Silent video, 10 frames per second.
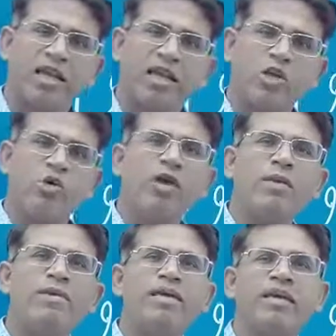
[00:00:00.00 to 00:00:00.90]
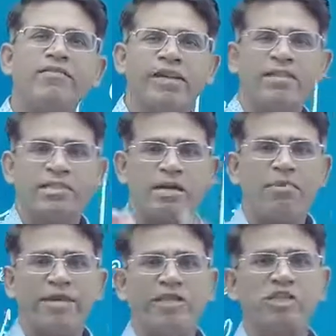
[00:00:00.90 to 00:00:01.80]
You will be given
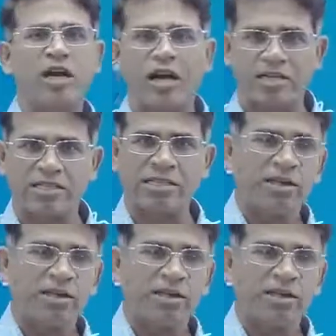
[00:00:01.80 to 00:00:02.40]
summary charts,